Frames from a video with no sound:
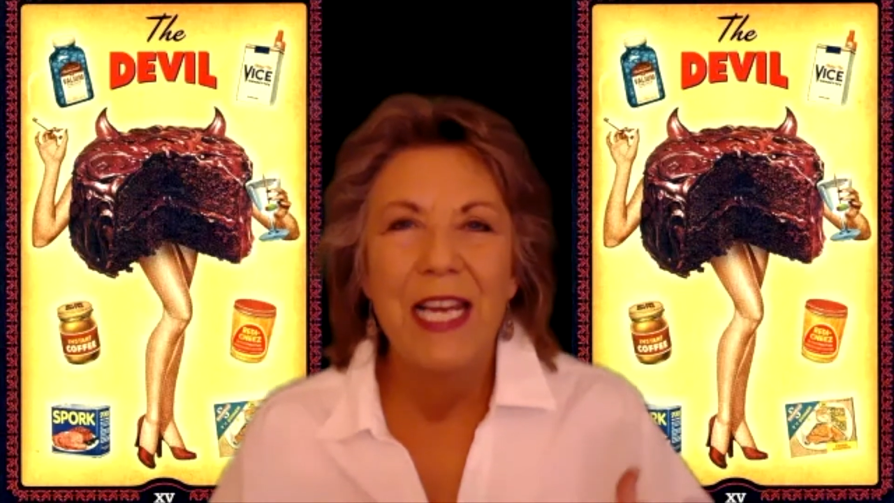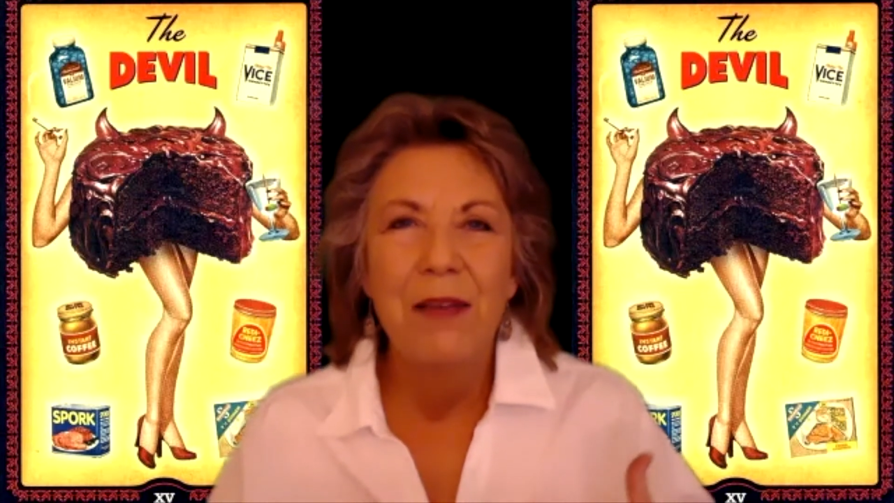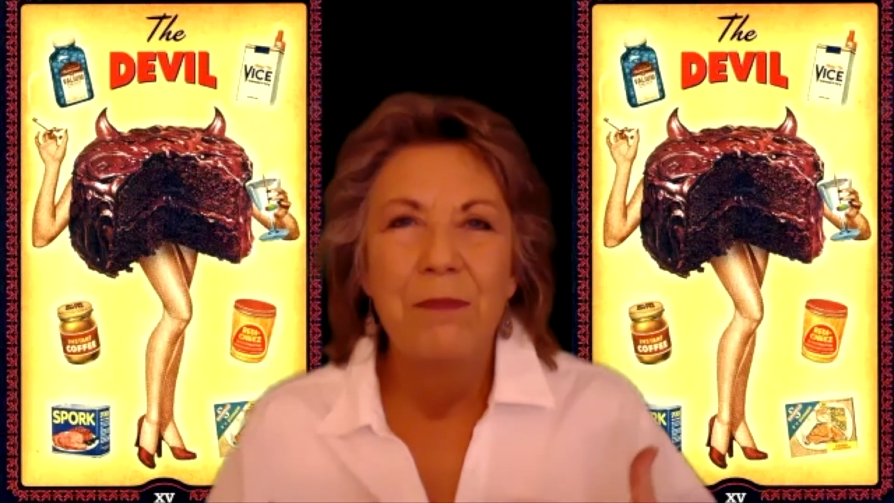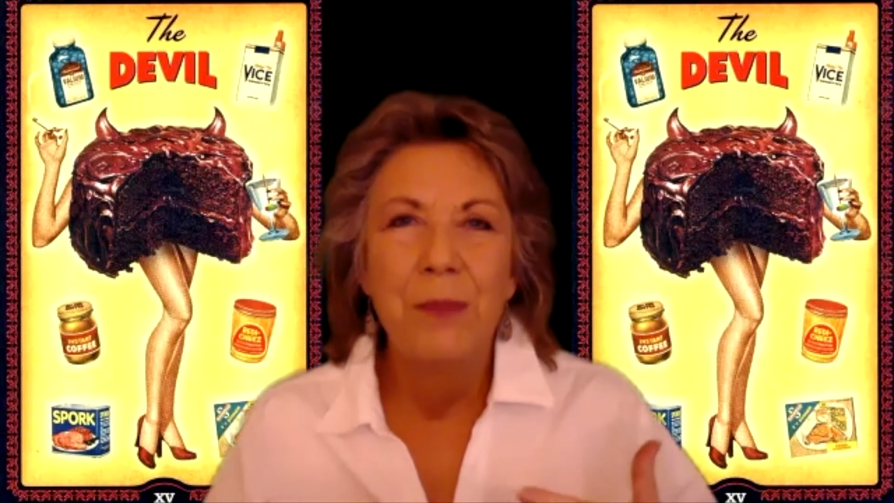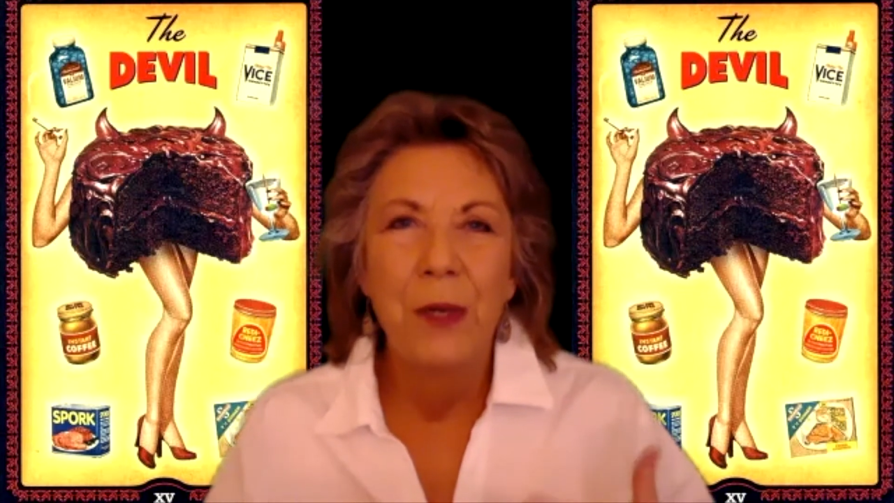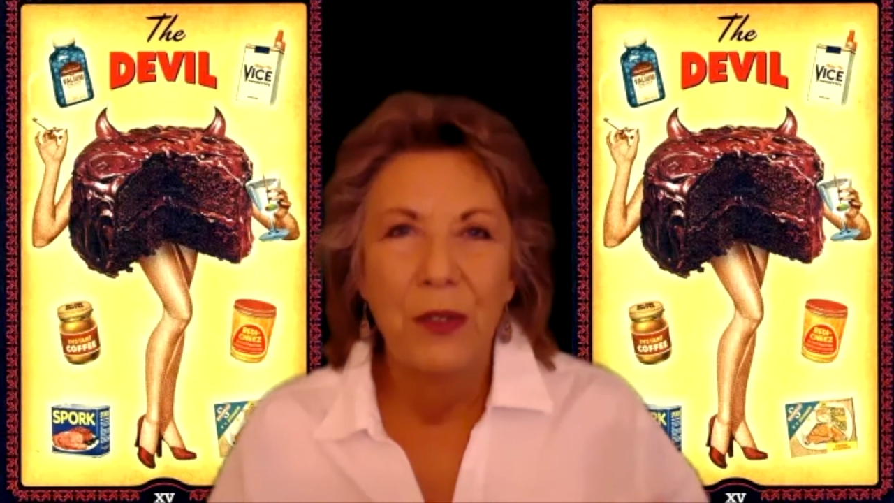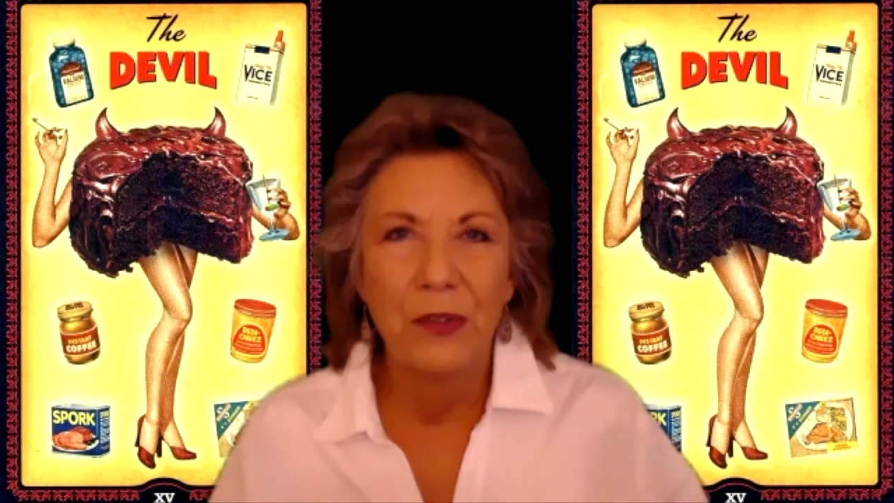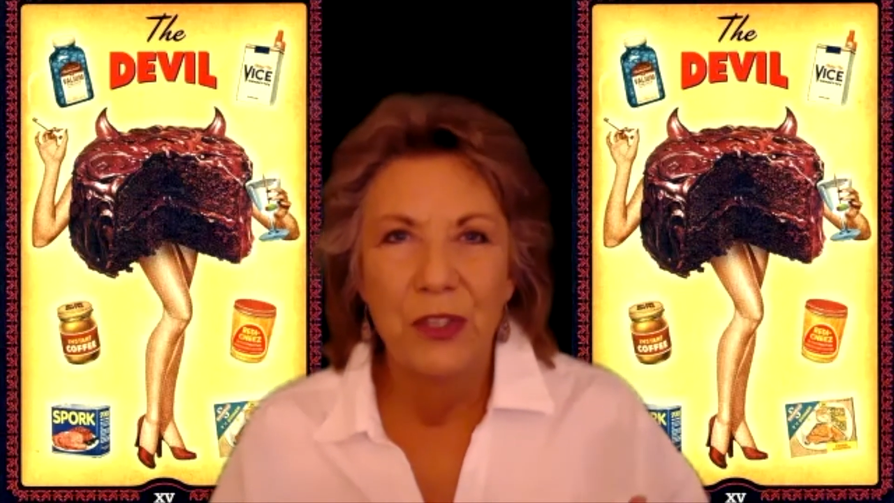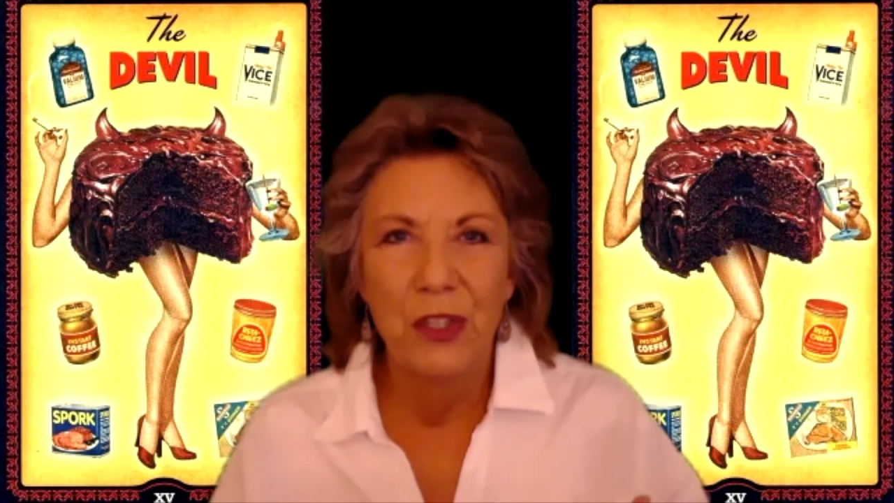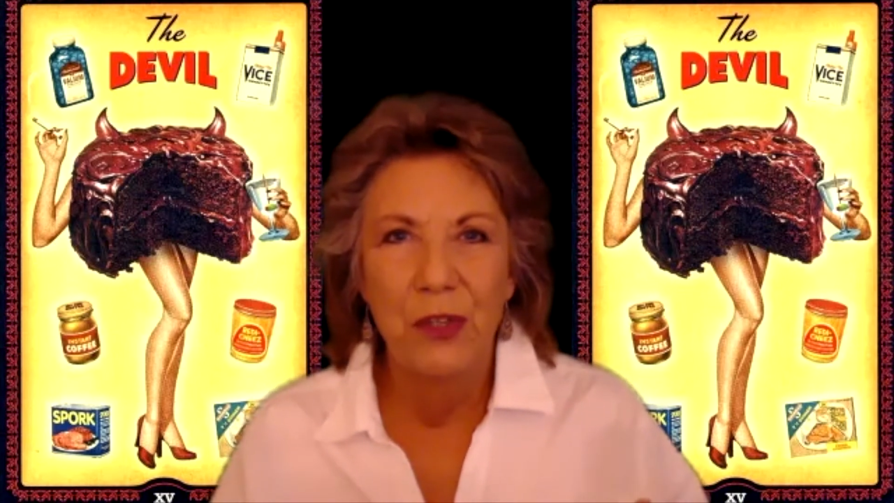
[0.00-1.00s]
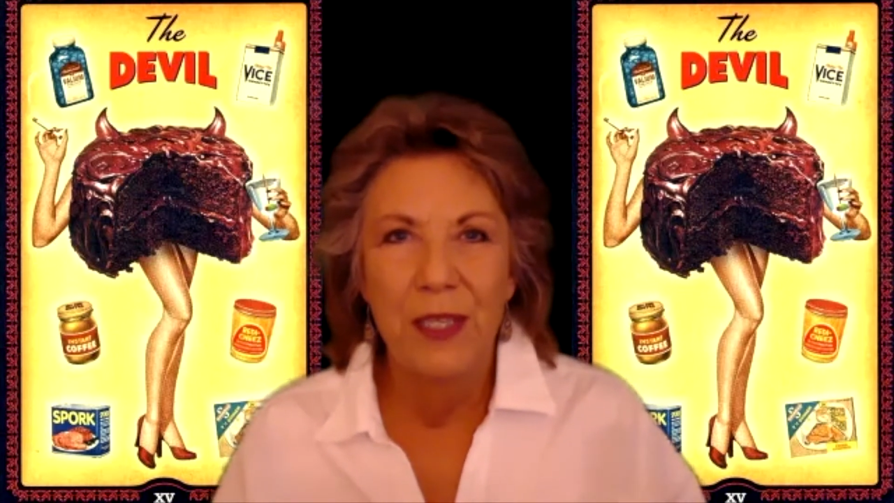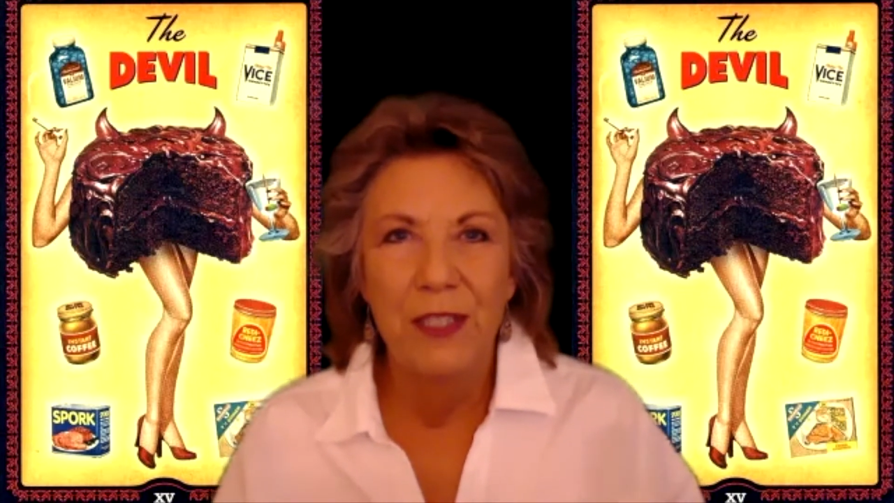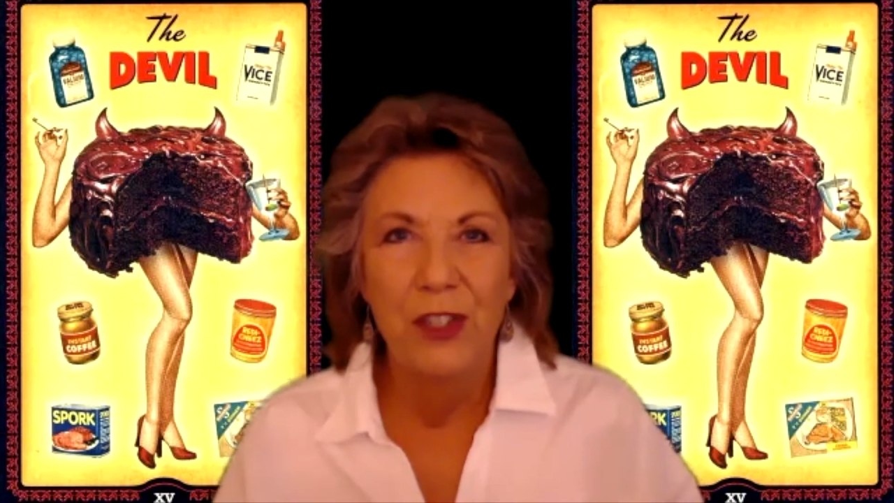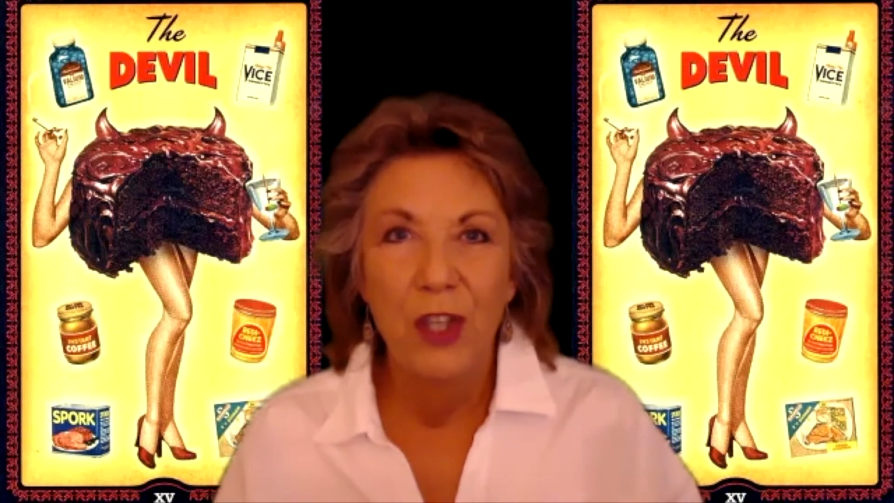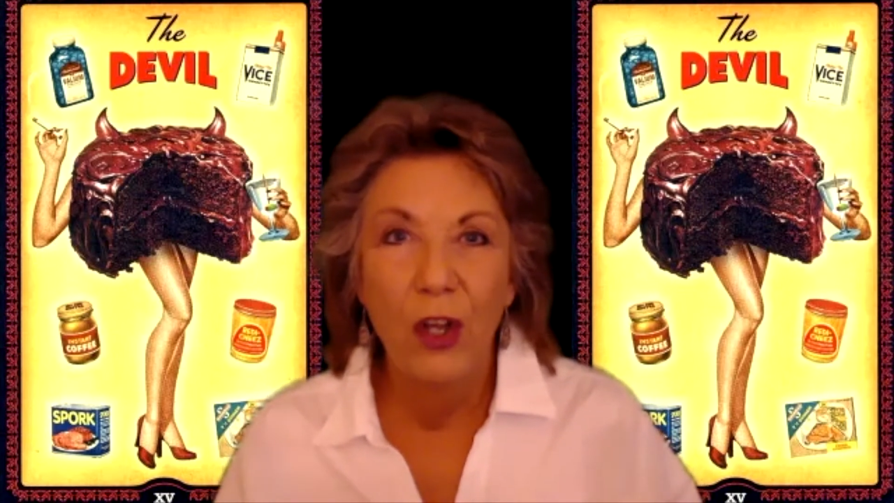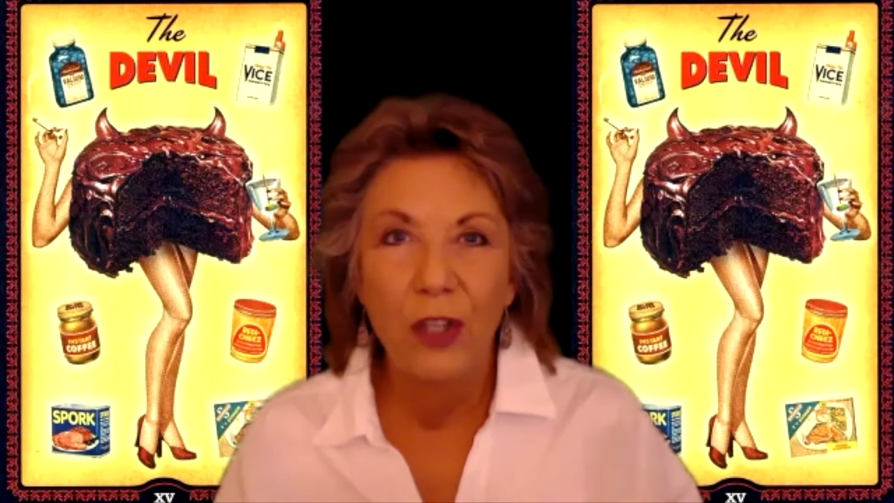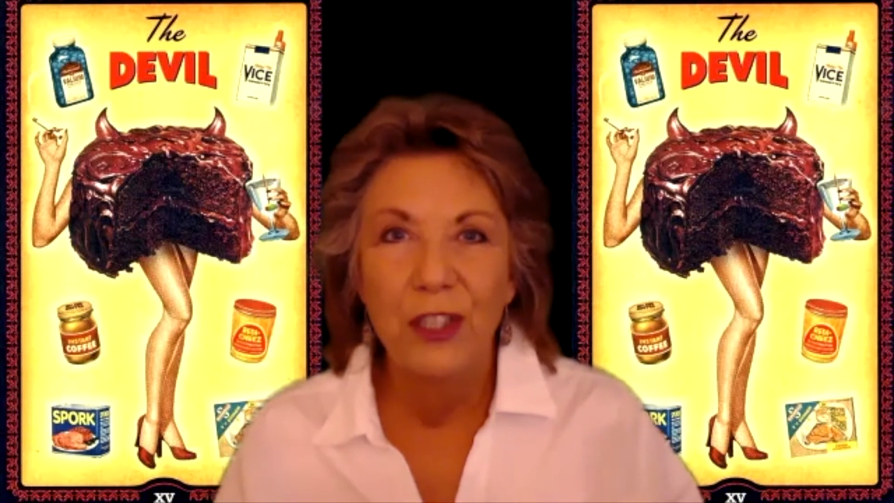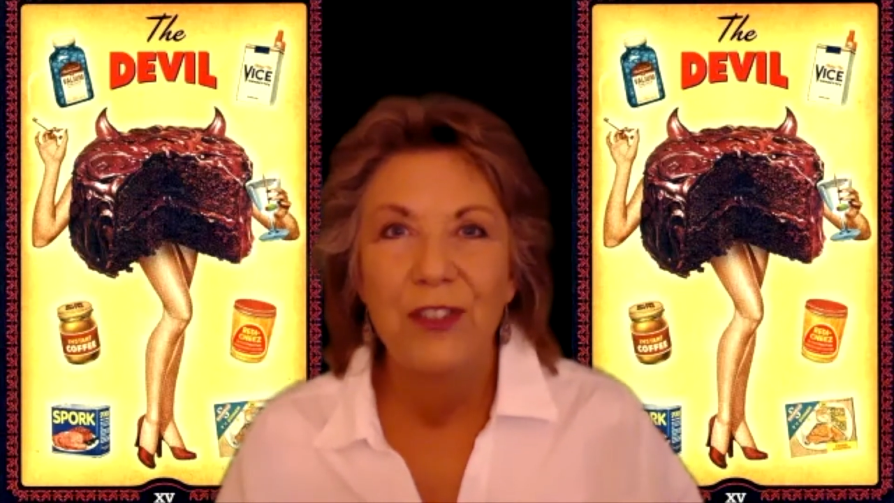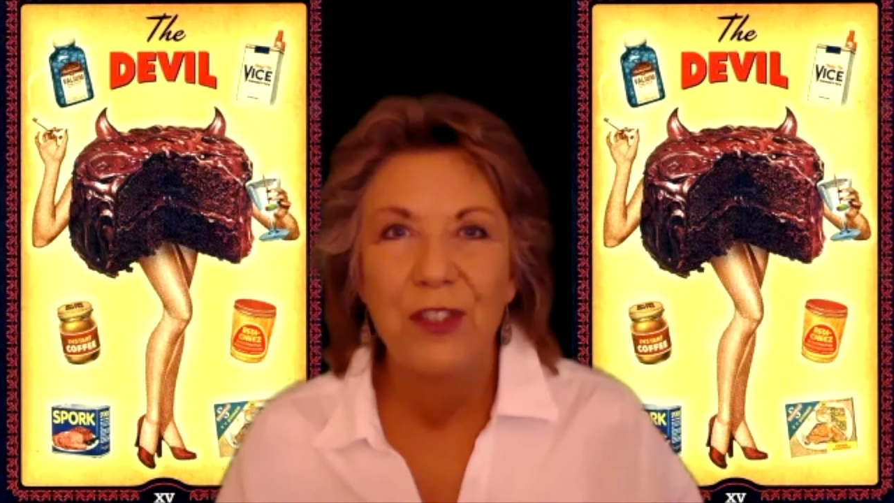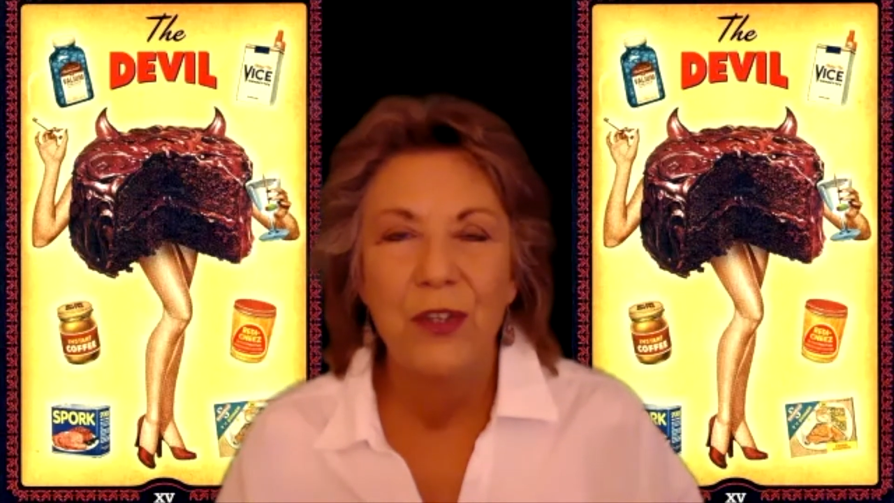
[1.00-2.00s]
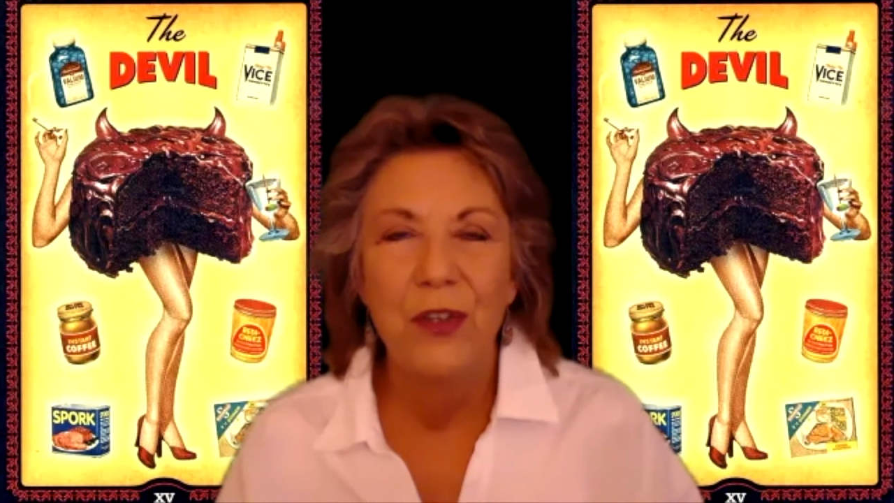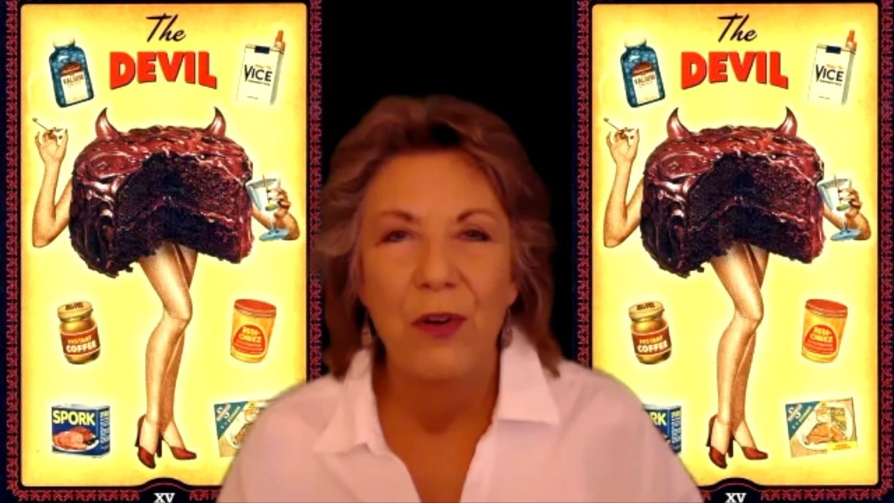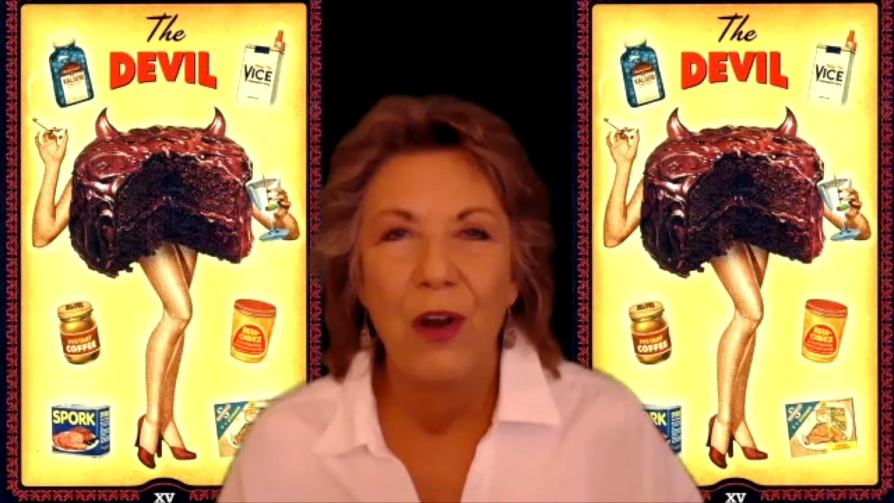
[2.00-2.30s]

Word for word: impulse to indulge into your